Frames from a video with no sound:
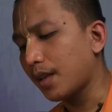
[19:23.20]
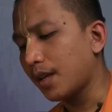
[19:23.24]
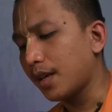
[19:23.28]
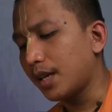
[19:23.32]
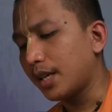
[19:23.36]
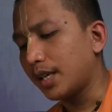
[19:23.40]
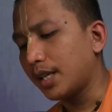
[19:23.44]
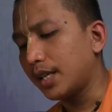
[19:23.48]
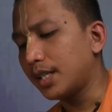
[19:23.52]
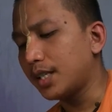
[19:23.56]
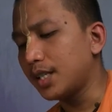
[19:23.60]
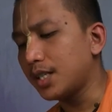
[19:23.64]

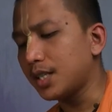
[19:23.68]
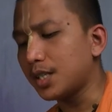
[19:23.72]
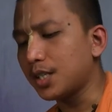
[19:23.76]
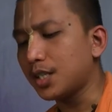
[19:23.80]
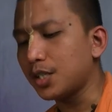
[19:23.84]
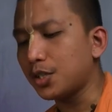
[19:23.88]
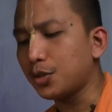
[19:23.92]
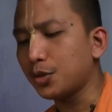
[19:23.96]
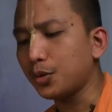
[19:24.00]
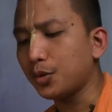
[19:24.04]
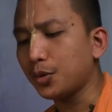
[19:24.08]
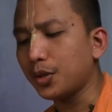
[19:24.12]
It is the
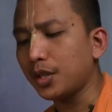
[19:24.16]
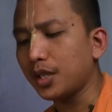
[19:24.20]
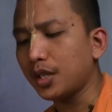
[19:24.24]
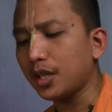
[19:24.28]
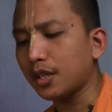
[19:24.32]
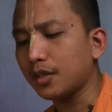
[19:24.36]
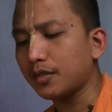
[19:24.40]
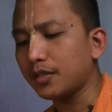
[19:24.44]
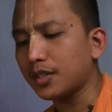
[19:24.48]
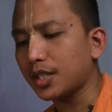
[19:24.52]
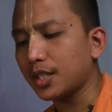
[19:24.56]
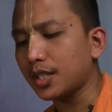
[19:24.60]
duty
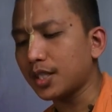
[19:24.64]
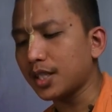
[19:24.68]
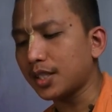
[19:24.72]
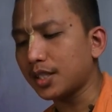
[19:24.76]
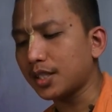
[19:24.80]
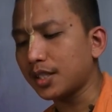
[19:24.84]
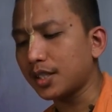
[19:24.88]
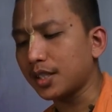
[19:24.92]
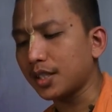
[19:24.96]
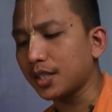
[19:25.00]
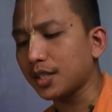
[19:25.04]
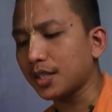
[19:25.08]
of a
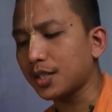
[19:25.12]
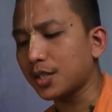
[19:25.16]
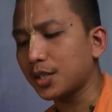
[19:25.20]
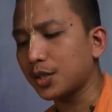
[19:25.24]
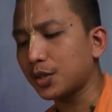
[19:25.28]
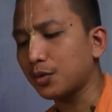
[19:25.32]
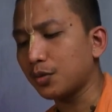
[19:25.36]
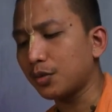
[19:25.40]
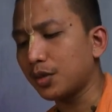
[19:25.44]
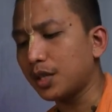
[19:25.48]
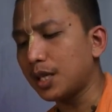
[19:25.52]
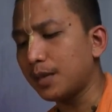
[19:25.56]
Kshatriyas
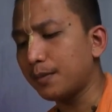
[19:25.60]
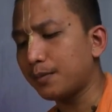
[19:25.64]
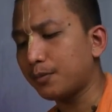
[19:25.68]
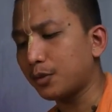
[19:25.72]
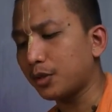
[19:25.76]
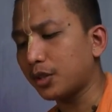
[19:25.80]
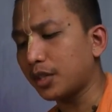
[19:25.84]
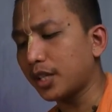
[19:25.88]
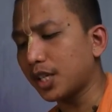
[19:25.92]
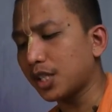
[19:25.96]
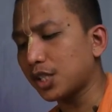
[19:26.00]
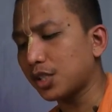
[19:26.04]
to give
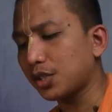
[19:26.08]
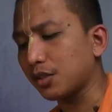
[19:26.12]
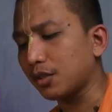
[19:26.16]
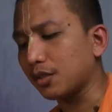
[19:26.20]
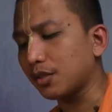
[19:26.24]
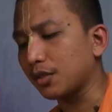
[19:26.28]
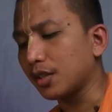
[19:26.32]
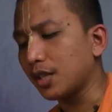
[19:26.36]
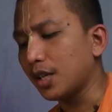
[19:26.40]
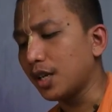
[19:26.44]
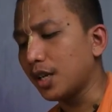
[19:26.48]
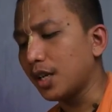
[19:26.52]

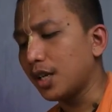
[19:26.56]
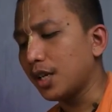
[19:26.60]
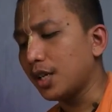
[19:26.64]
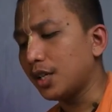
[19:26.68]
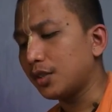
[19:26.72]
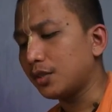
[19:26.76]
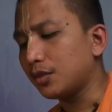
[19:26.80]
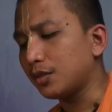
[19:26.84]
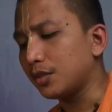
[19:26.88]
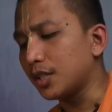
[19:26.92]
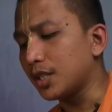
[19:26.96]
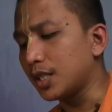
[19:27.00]
protection
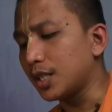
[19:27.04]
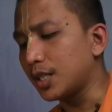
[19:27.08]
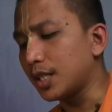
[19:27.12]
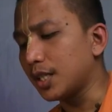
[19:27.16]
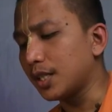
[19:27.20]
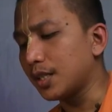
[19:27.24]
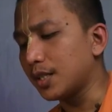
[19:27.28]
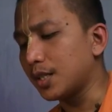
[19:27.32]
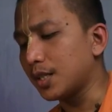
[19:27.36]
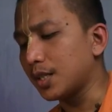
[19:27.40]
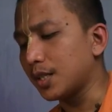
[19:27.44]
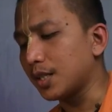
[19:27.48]
to the
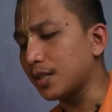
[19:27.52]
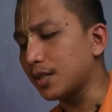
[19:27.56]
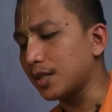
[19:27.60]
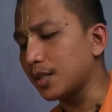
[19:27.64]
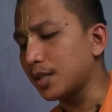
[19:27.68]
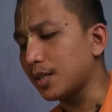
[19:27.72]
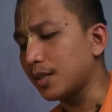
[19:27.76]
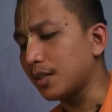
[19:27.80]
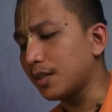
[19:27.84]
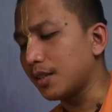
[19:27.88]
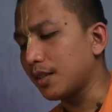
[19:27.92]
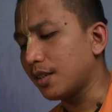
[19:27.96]

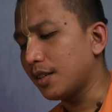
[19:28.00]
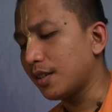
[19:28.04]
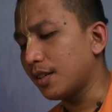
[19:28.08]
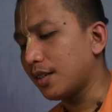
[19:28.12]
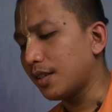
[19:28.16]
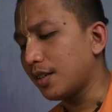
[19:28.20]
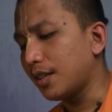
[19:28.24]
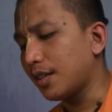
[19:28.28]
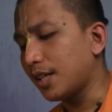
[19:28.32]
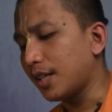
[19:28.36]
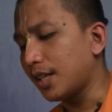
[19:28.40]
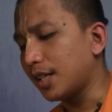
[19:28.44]
citizens,
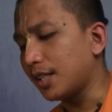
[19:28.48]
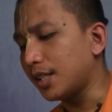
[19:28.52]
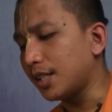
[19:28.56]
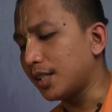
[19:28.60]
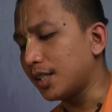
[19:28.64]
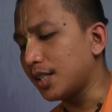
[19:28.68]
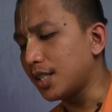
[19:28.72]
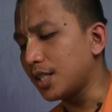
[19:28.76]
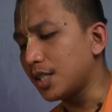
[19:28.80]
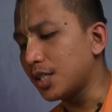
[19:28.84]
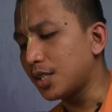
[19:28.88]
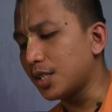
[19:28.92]
and it
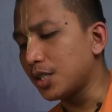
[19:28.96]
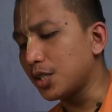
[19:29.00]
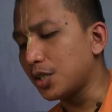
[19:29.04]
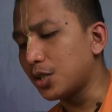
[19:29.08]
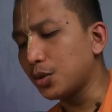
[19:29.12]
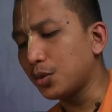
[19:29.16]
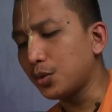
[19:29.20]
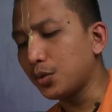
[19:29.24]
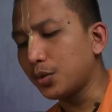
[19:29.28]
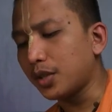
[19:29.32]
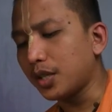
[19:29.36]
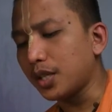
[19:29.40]
is the
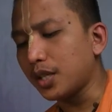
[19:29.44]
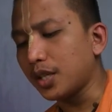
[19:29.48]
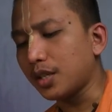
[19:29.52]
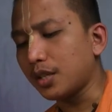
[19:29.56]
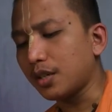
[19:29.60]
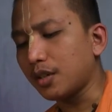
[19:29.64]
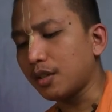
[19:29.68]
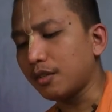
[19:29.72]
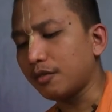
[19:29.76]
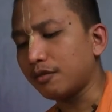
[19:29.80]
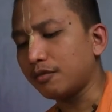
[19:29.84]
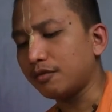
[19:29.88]
duty
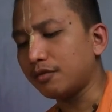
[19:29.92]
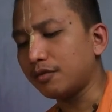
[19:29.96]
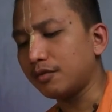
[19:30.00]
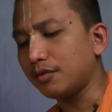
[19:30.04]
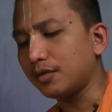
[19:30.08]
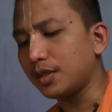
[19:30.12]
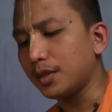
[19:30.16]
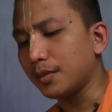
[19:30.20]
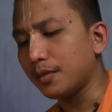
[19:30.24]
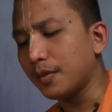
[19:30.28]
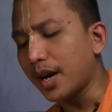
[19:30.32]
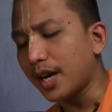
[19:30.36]
of
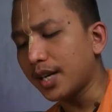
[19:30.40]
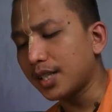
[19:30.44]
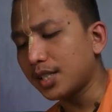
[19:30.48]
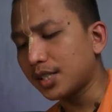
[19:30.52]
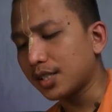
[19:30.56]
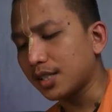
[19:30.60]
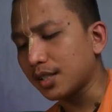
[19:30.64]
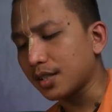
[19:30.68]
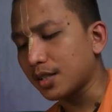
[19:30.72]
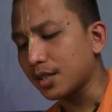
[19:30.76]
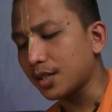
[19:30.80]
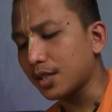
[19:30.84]
the
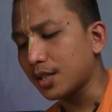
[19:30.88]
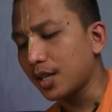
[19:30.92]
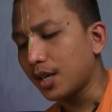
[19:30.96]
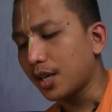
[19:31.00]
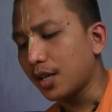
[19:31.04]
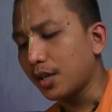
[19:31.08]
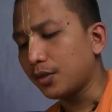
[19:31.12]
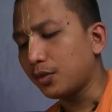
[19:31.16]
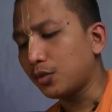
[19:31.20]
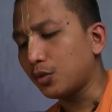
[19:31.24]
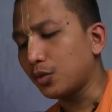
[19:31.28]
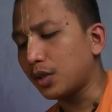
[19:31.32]
Vaishyas
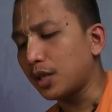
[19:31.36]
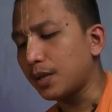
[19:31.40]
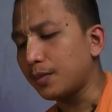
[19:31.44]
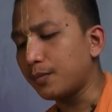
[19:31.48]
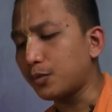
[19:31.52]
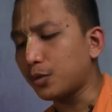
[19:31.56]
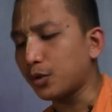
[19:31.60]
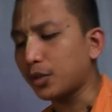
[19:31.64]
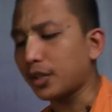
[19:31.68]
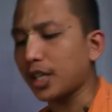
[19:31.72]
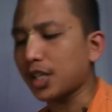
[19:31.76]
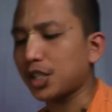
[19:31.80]
to give
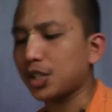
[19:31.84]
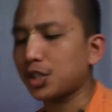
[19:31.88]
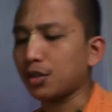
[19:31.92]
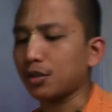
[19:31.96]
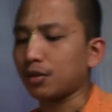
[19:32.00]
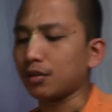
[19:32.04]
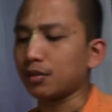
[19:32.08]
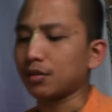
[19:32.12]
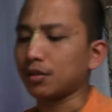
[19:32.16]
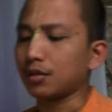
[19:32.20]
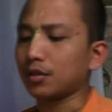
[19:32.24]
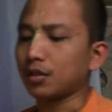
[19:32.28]

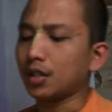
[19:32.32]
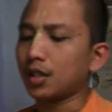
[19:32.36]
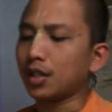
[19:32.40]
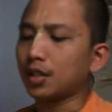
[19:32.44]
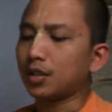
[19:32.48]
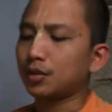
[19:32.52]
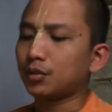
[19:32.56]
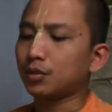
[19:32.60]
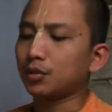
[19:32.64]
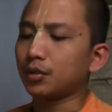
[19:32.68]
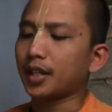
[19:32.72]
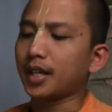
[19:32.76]
protection
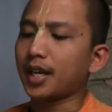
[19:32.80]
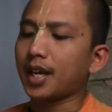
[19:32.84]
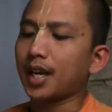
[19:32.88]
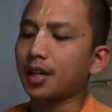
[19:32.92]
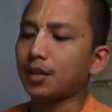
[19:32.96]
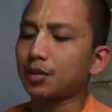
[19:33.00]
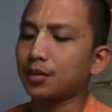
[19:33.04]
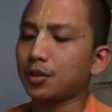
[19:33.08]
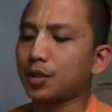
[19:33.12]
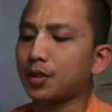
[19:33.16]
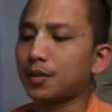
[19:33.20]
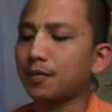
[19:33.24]
to the
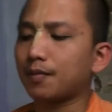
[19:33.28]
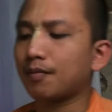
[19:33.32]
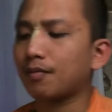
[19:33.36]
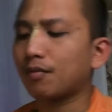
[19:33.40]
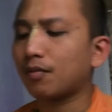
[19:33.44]
cows.